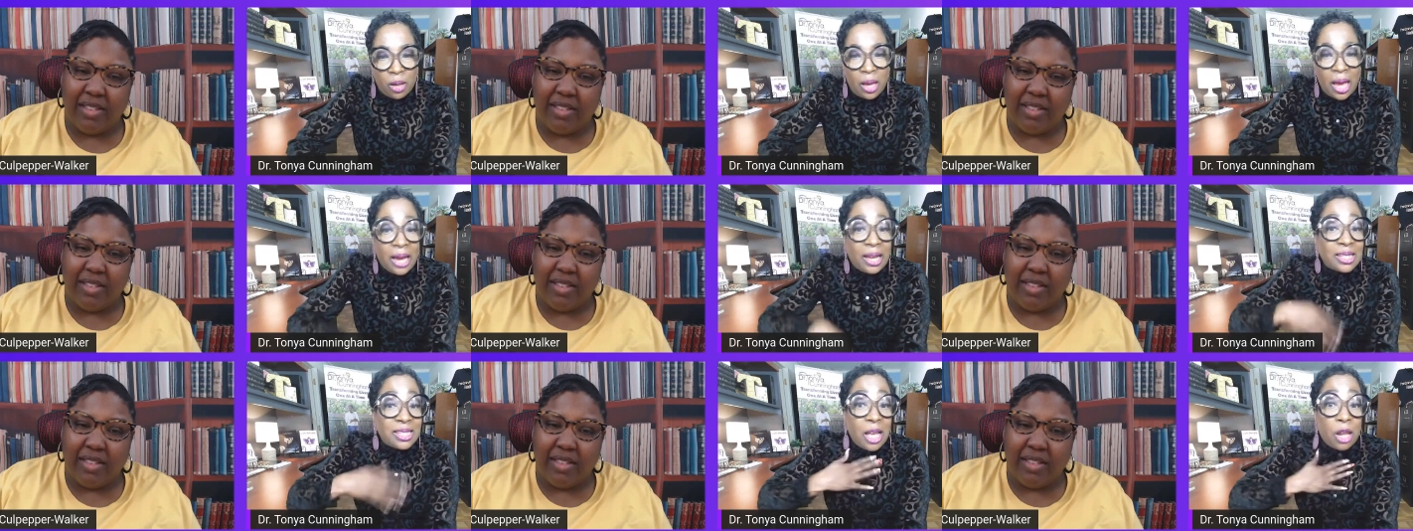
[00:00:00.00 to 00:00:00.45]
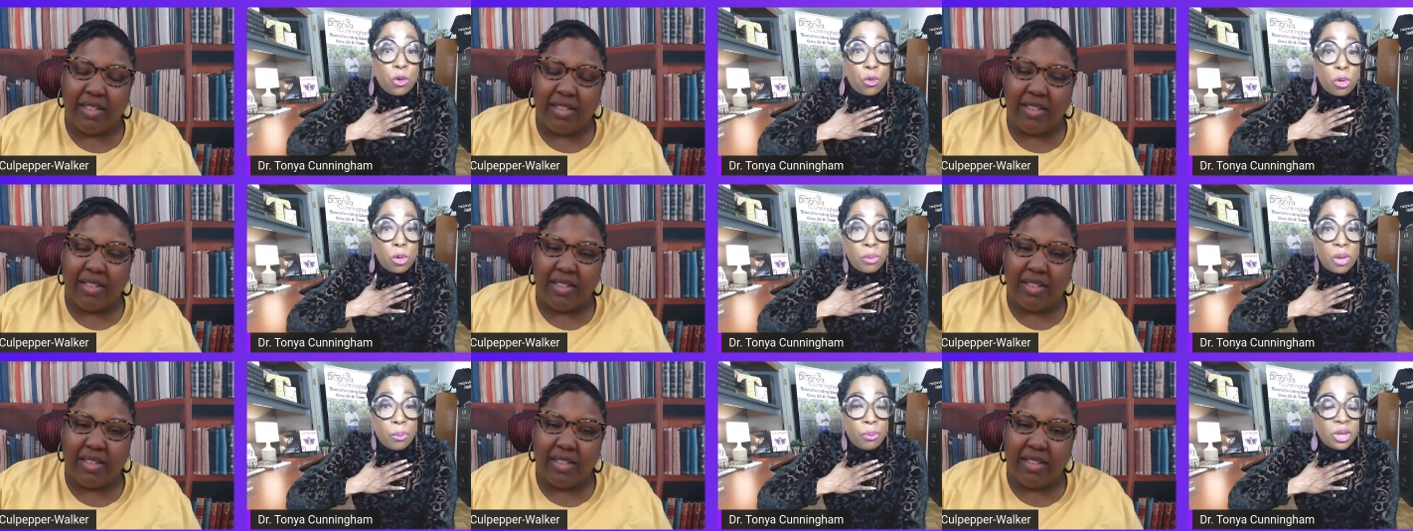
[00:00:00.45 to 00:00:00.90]
Speaker 1: because uh, I don't
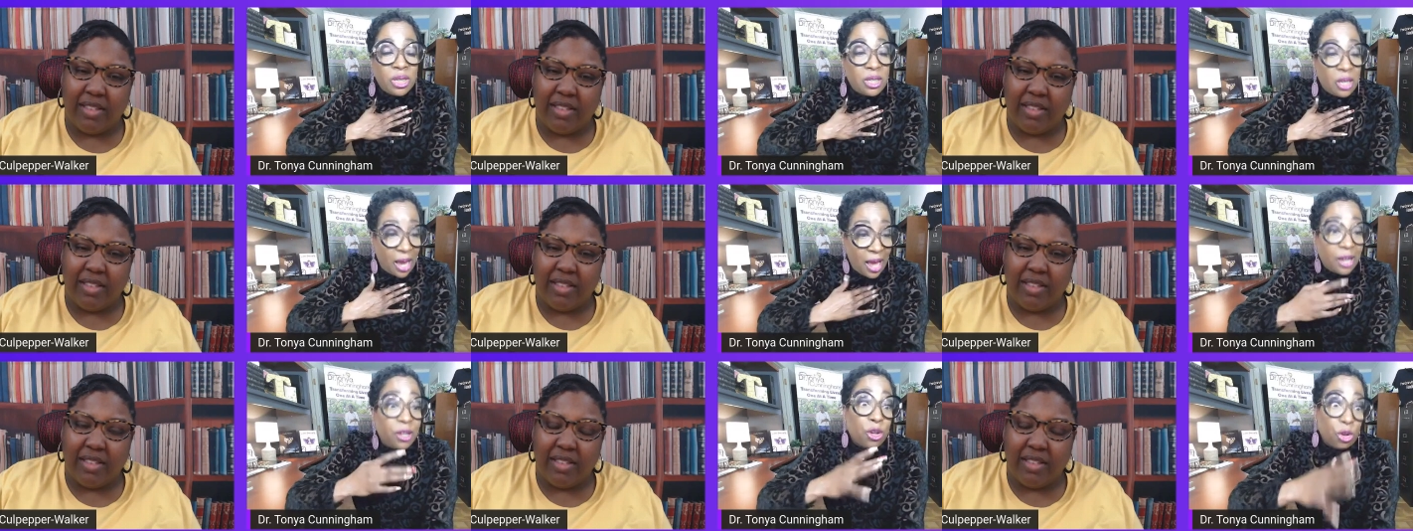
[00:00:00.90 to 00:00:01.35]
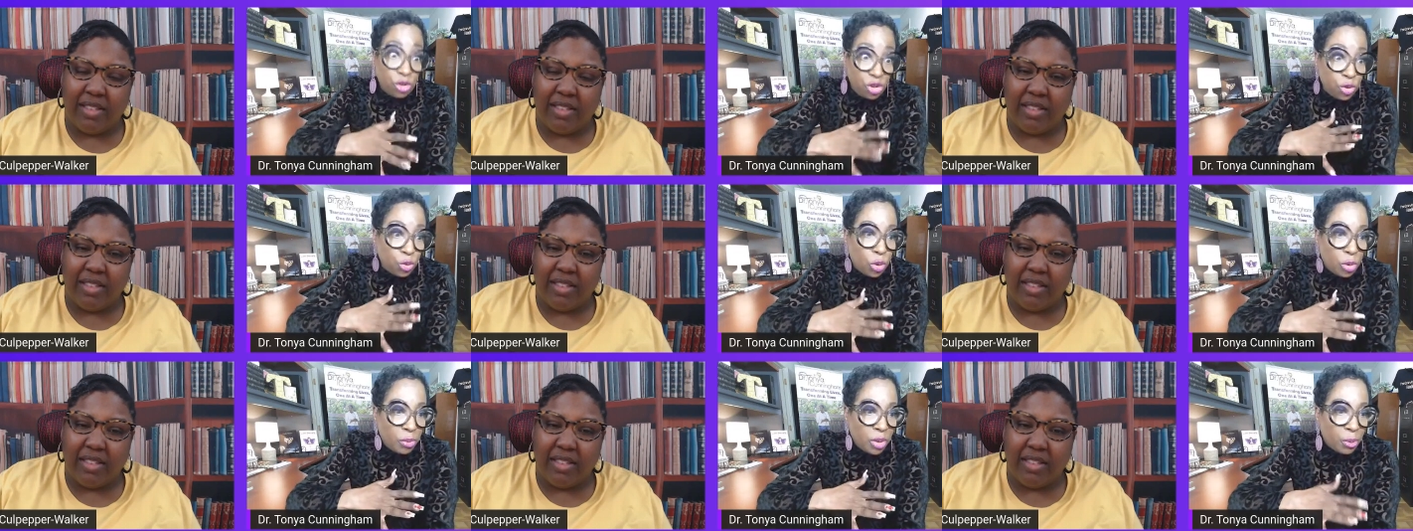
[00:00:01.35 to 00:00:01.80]
remember. T- I know you
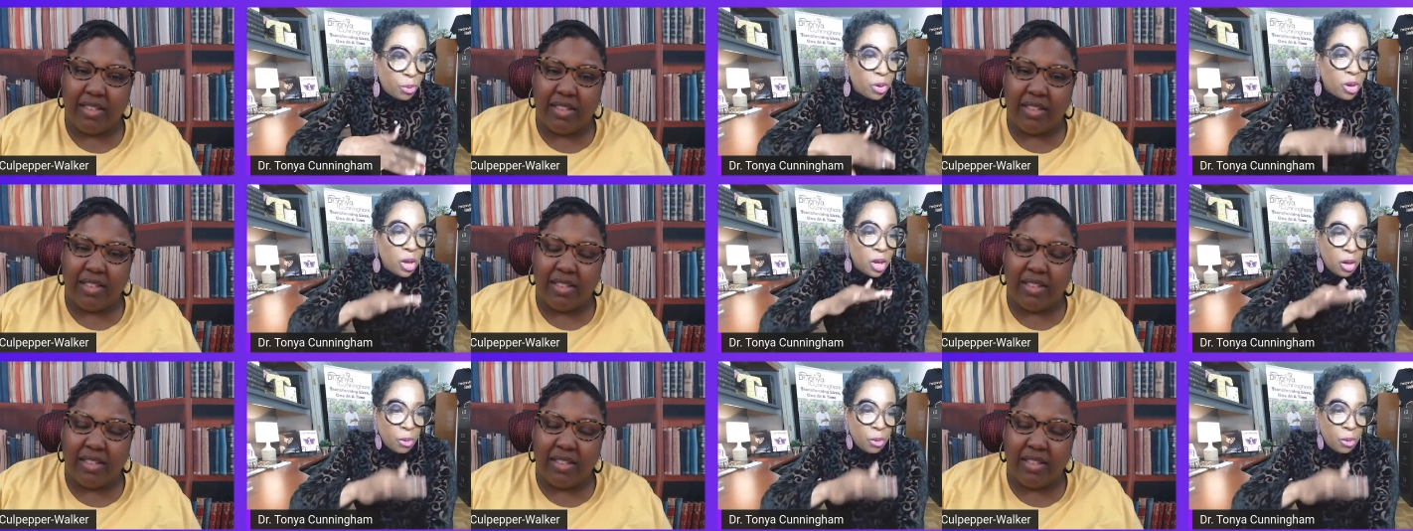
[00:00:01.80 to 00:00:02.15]
remember.